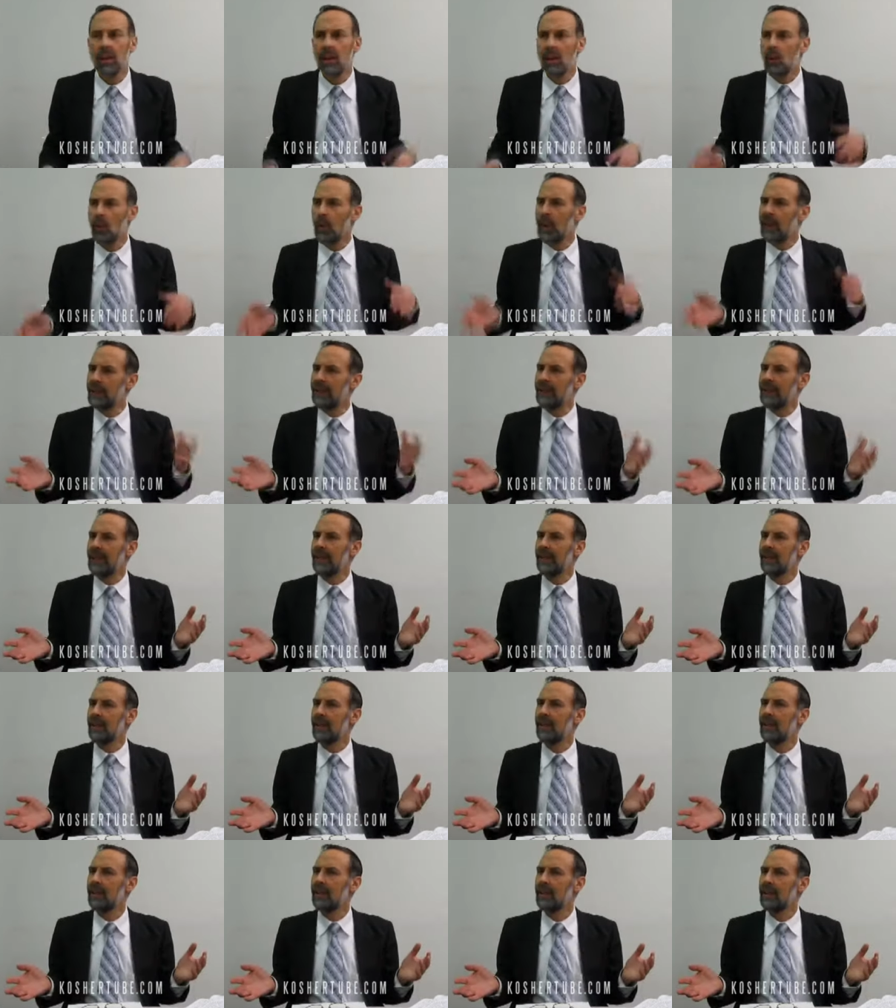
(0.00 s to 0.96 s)
Wait a minute.
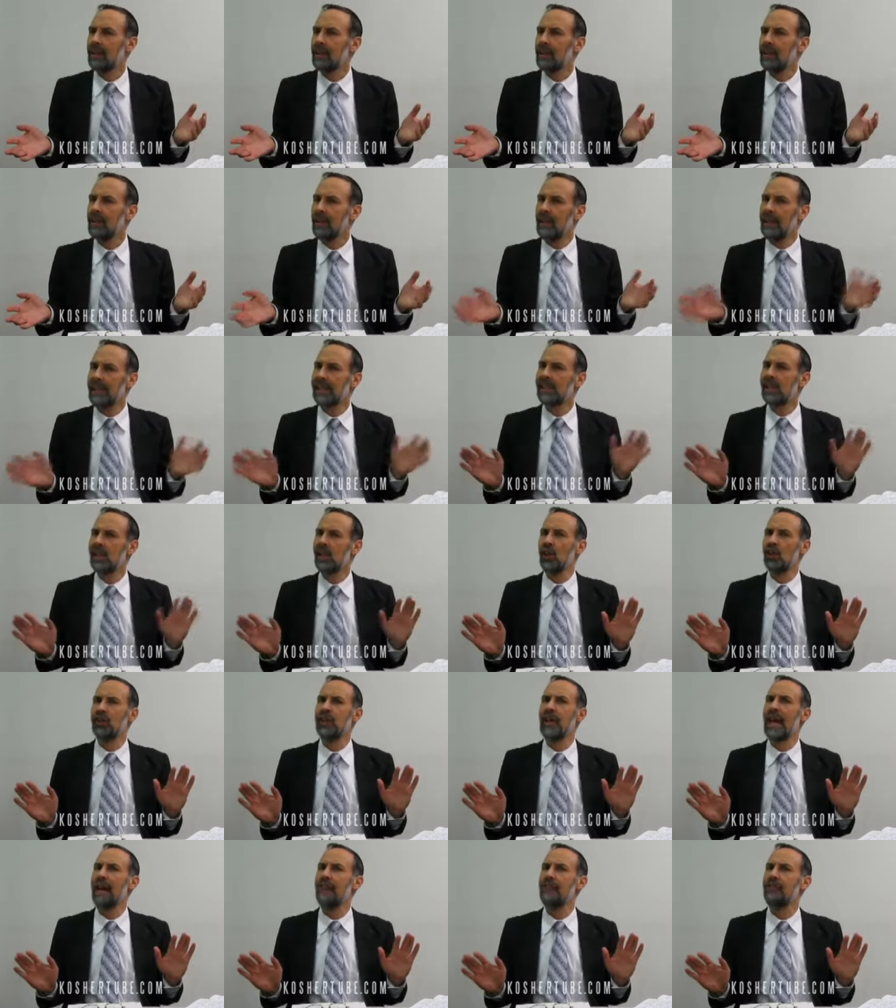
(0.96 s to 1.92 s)
Let's slow
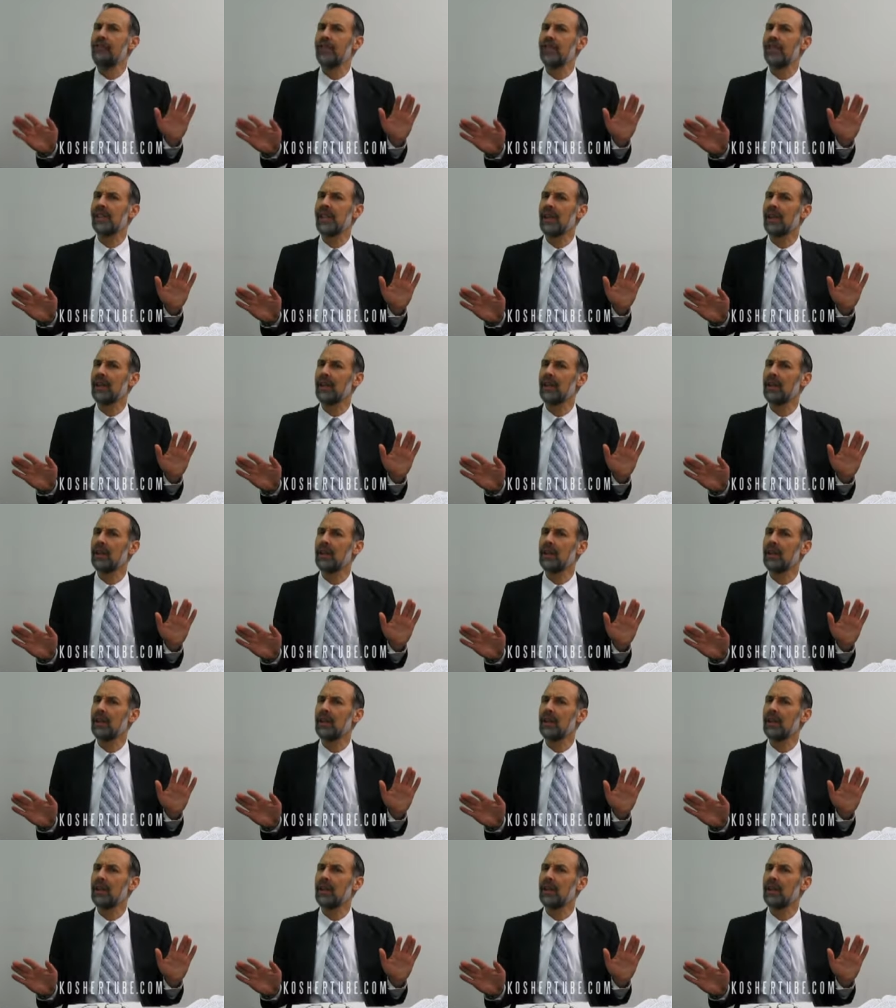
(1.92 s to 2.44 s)
down for a second.